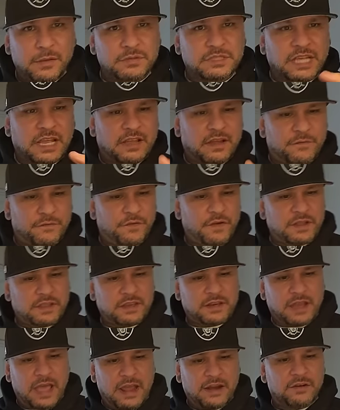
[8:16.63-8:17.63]
It was like a
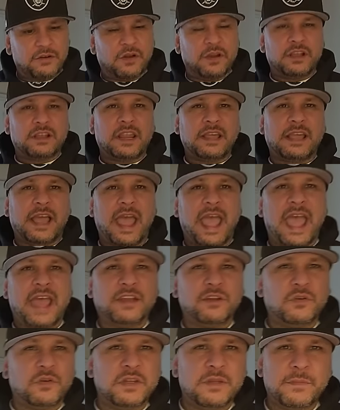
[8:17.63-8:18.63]
fucking, I don't know, it looked like a
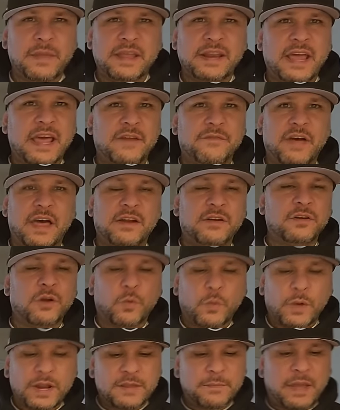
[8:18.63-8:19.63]
handle he made out of. I don't
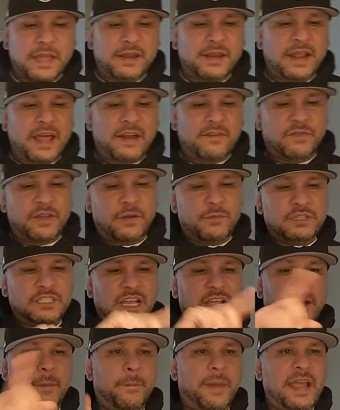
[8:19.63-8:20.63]
know what he made it out of, and it was
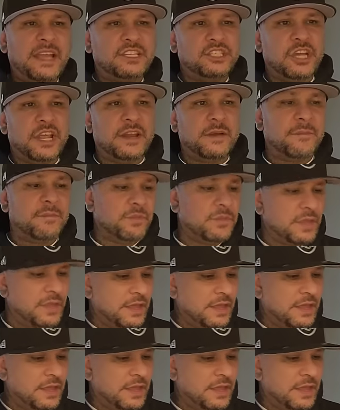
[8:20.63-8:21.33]
like a bike chain.